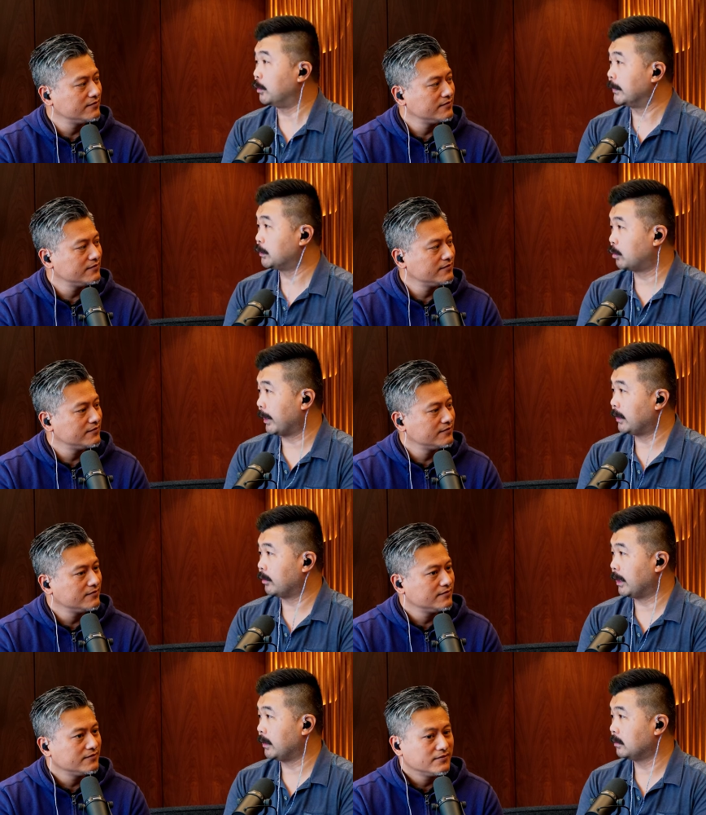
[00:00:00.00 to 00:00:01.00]
Speaker 1: moving so quickly,
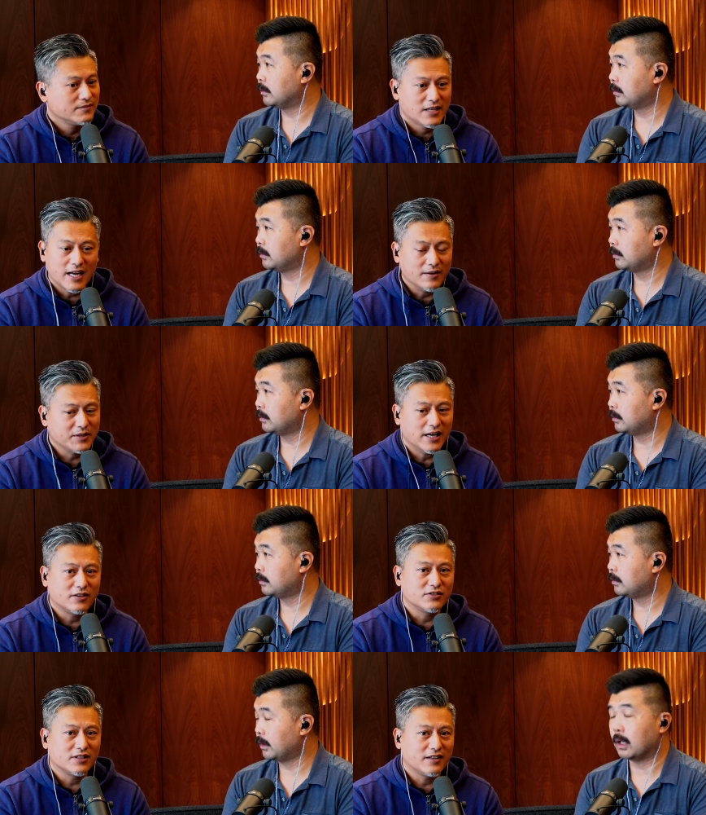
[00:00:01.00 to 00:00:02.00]
right?
Speaker 2: Yeah, yeah,
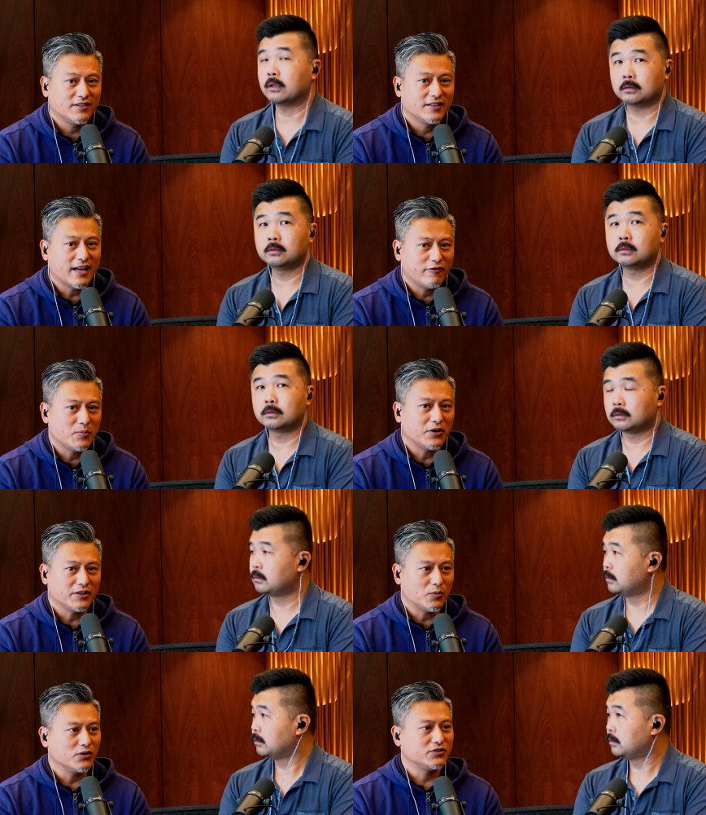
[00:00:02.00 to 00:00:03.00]
because okay. I think
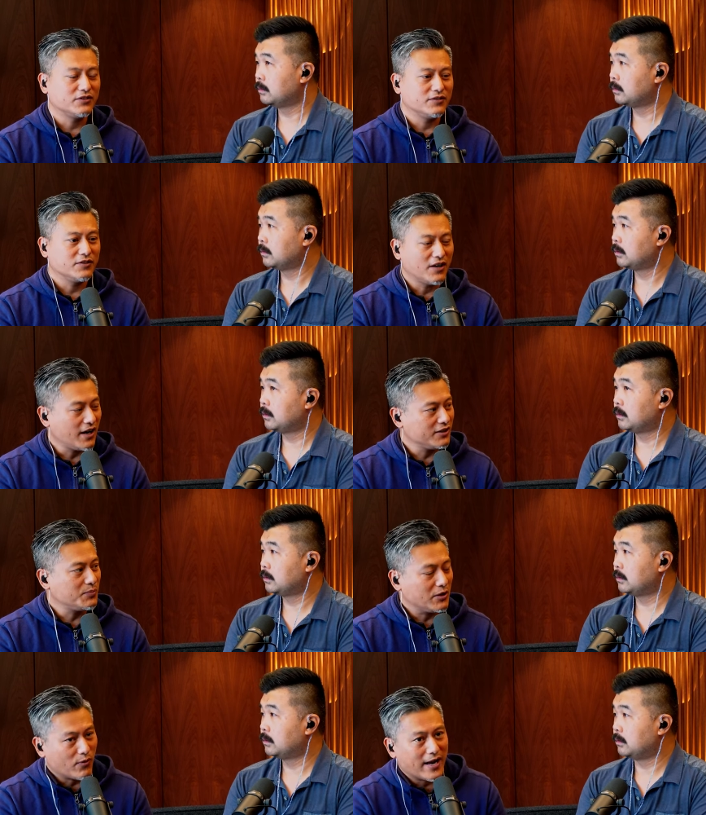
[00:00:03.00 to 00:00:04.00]
everybody wants the, the higher
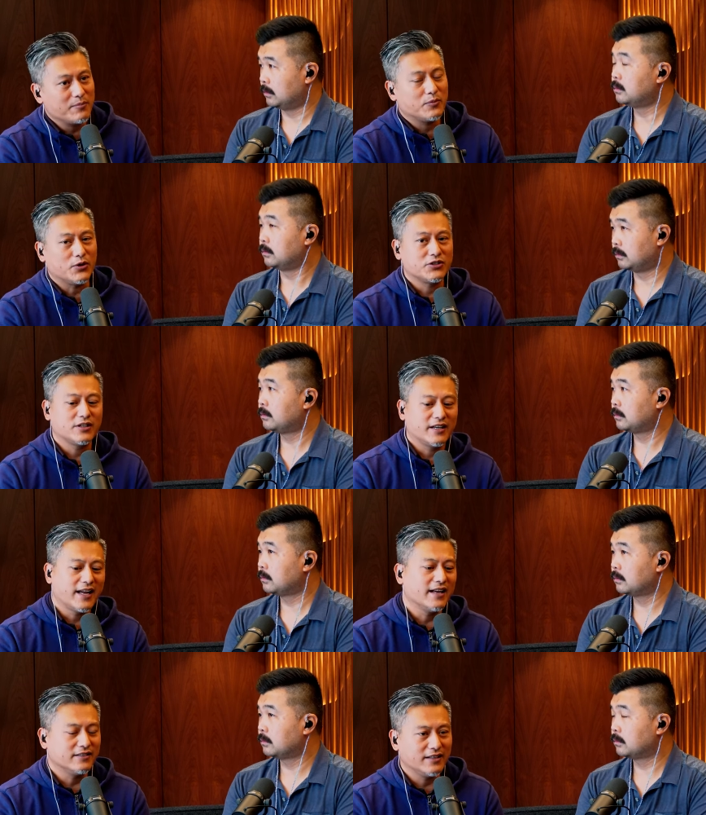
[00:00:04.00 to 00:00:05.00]
speed RAM, which
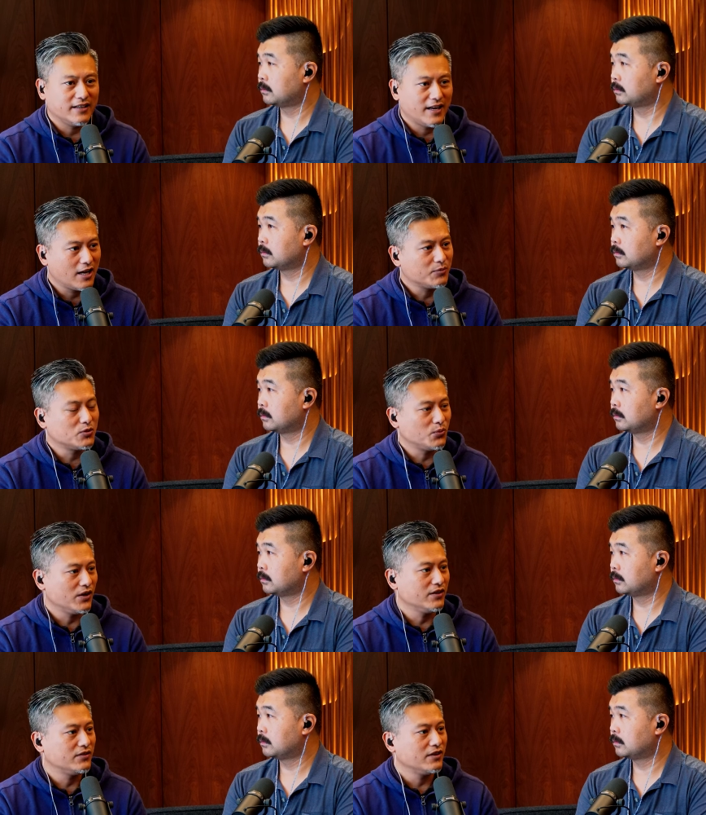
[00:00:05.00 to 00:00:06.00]
again, it helps
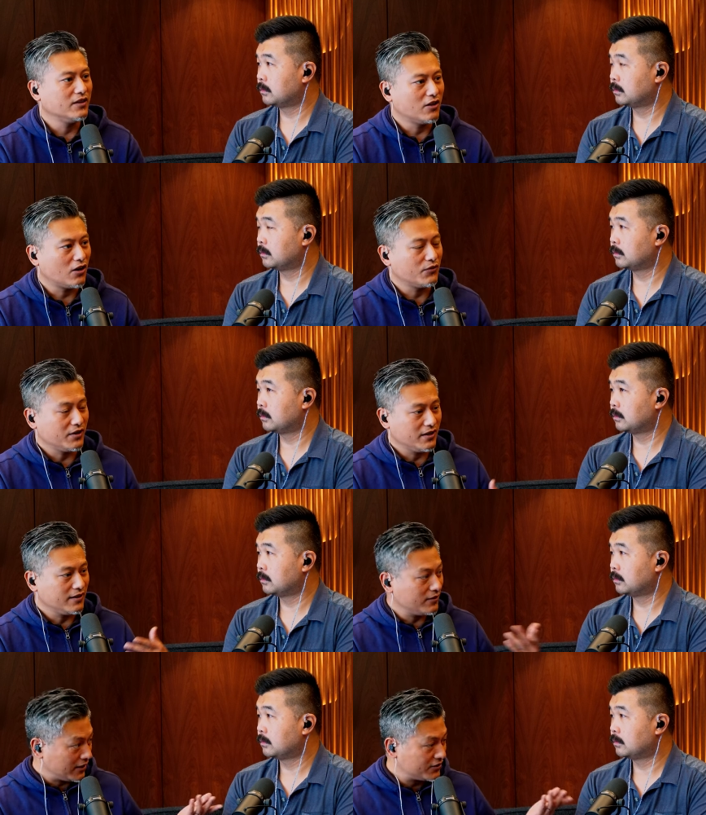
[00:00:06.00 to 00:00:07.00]
with a lot of
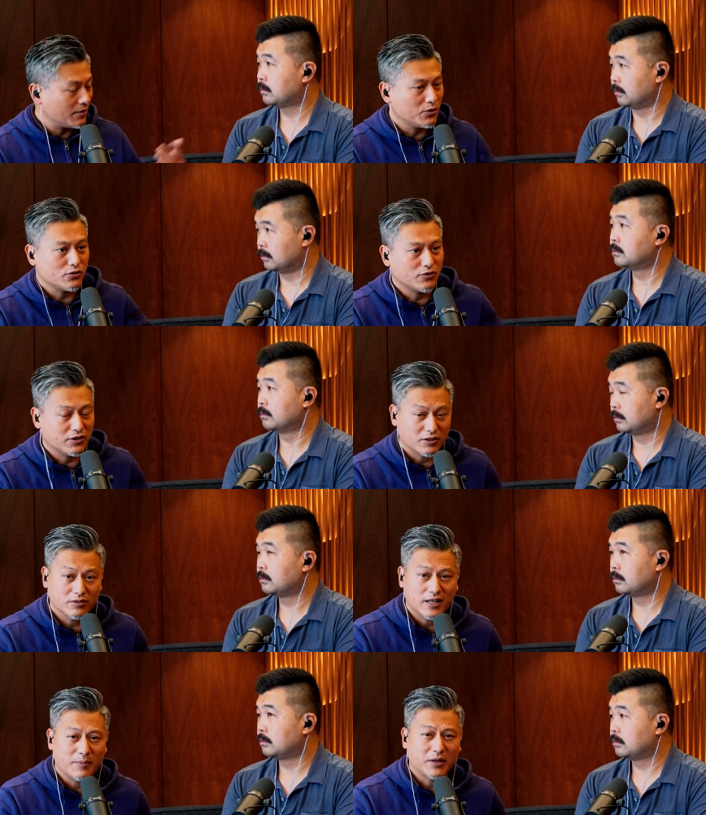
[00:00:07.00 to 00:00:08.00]
the, like say, mission
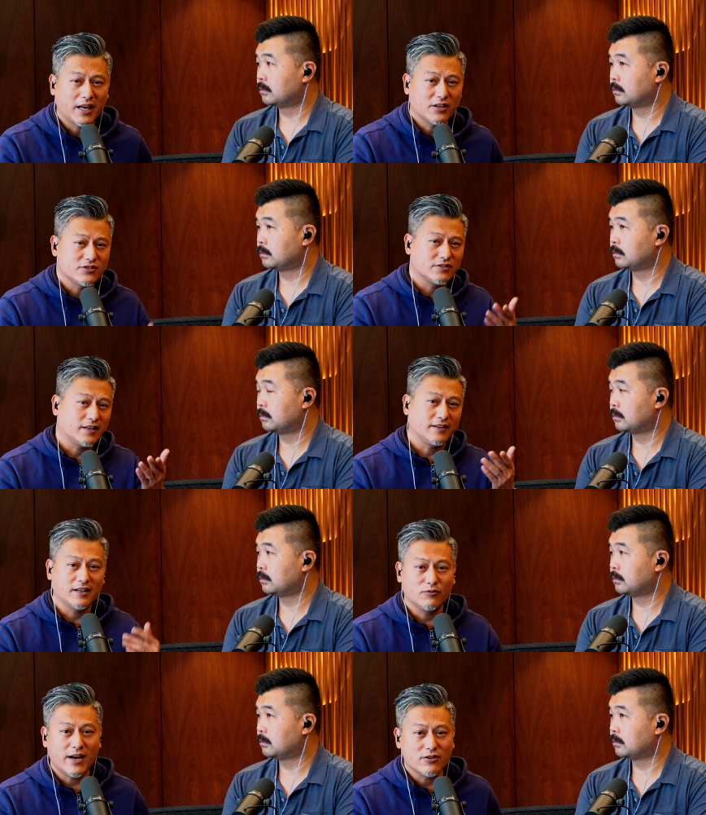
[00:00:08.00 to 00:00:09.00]
critical applications like
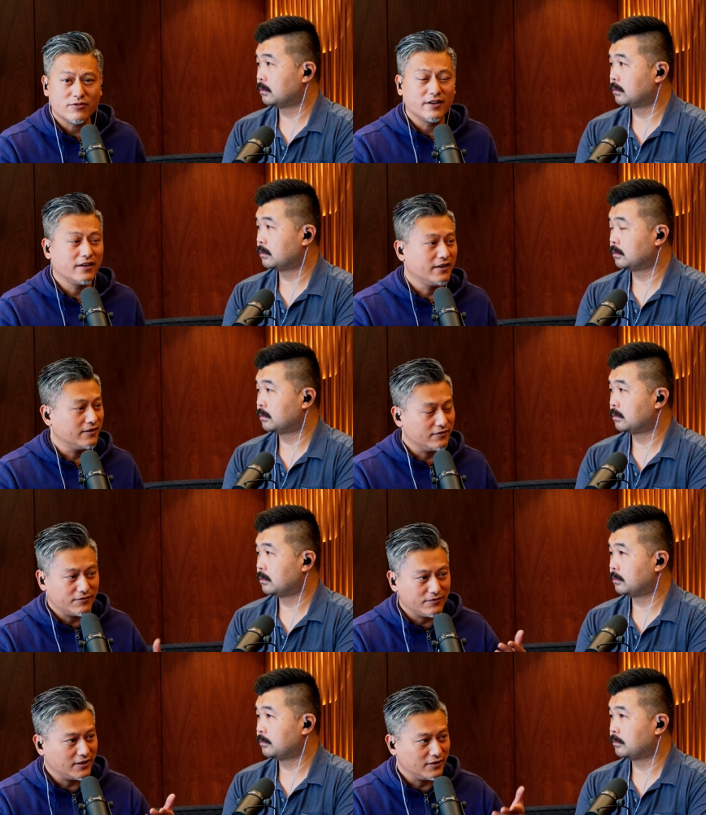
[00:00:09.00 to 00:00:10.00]
uh, rendering and
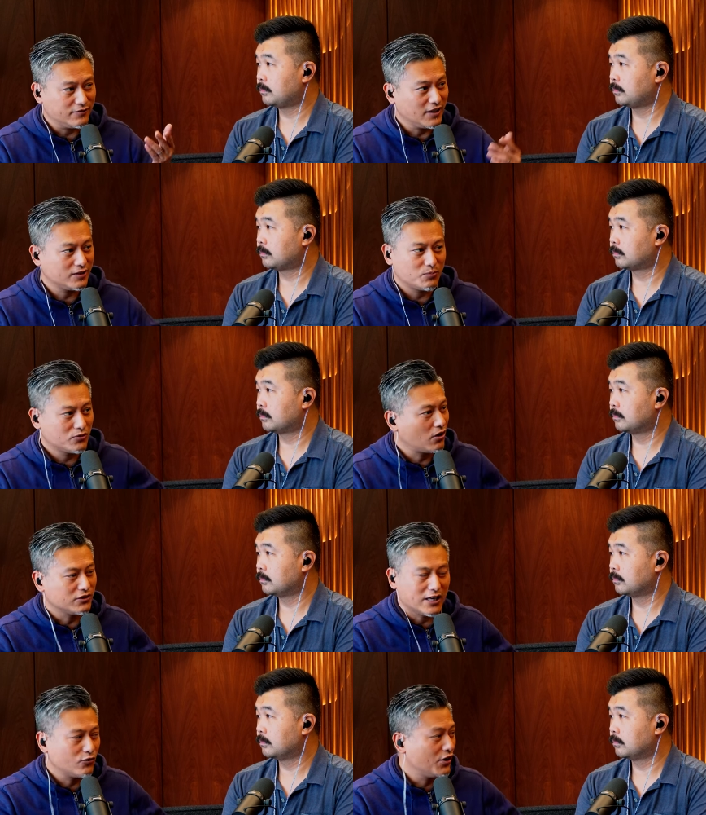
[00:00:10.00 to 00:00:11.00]
and
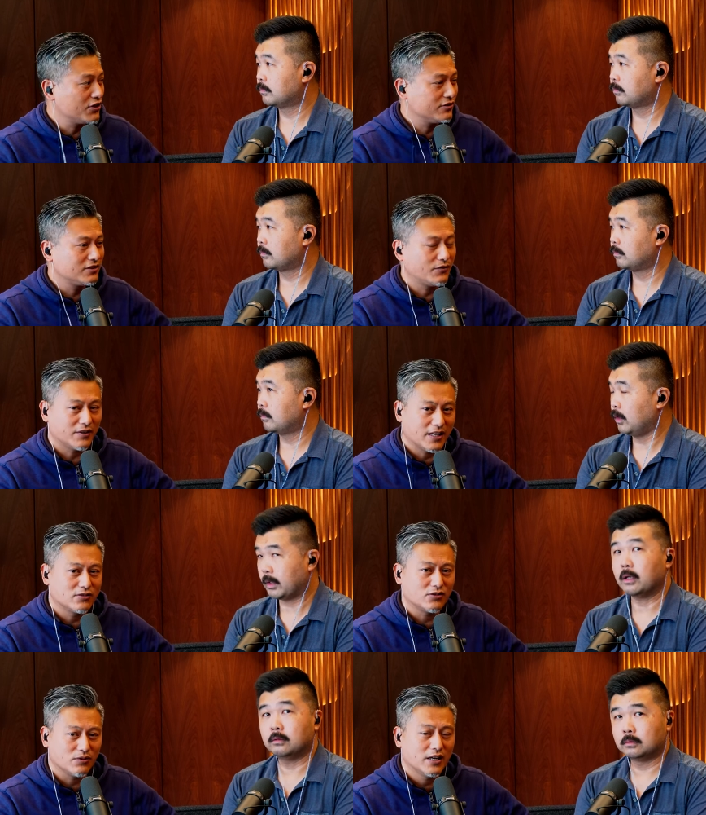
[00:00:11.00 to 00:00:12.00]
content creation, stuff like that.
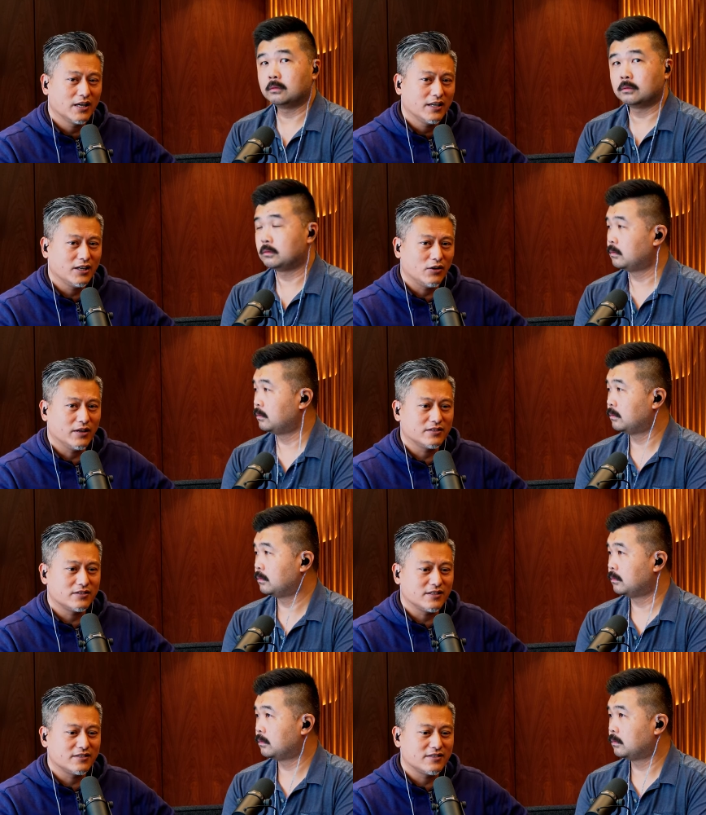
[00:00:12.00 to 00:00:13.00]
Okay. So, you know, it's
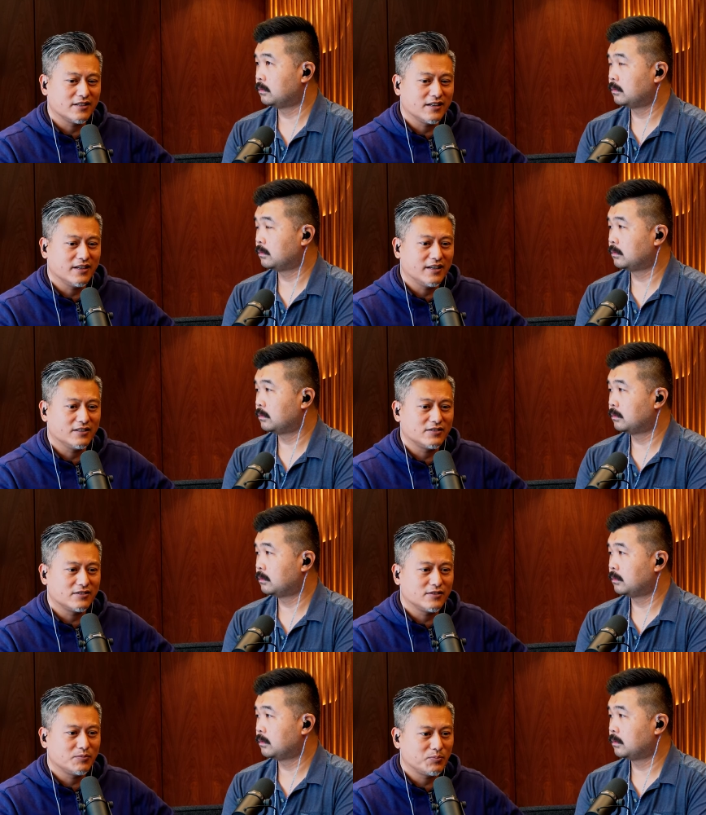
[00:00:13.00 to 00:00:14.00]
it's uh,
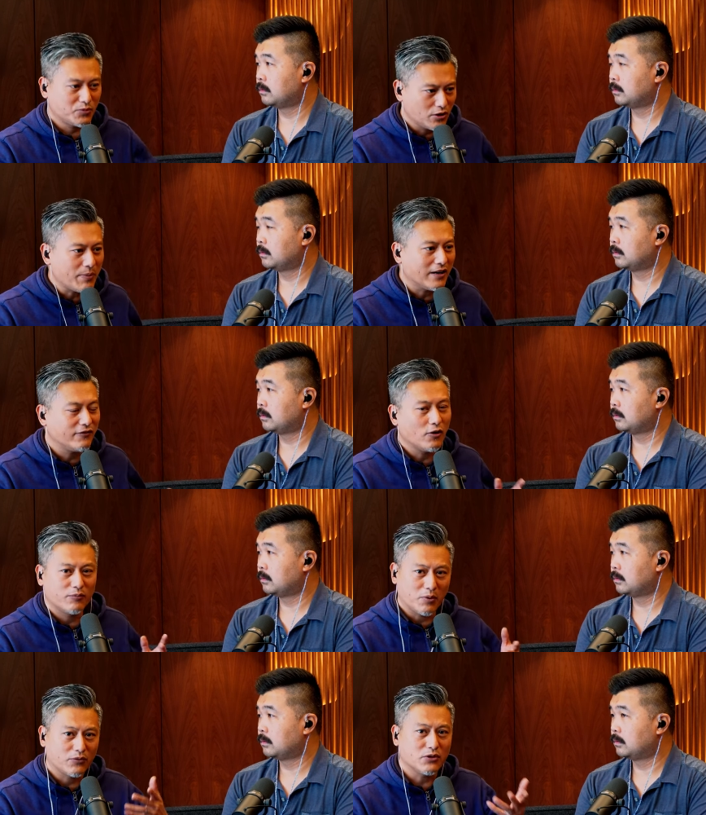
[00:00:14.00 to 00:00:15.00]
it's to the benefit
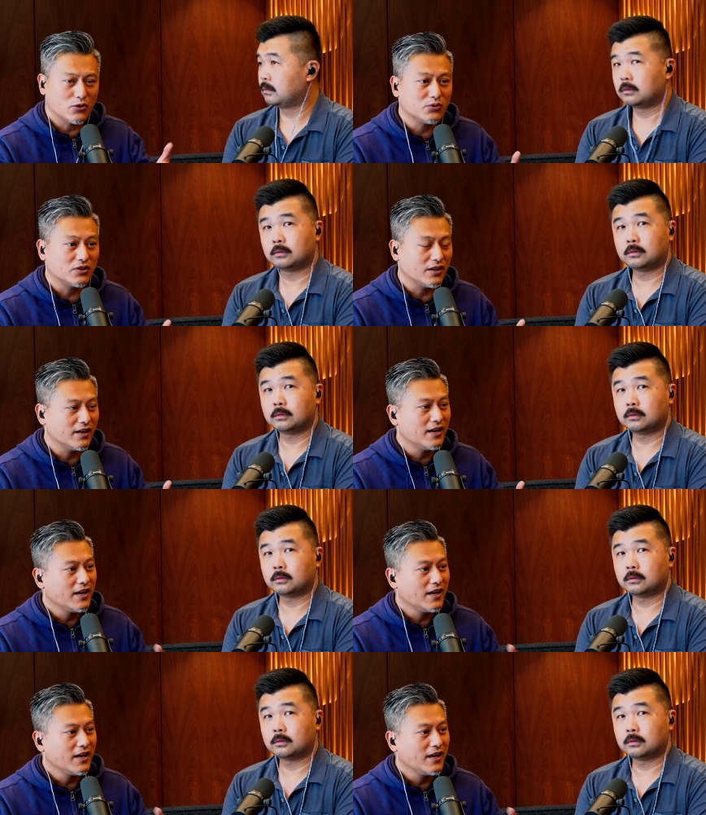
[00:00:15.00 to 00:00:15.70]
of both the user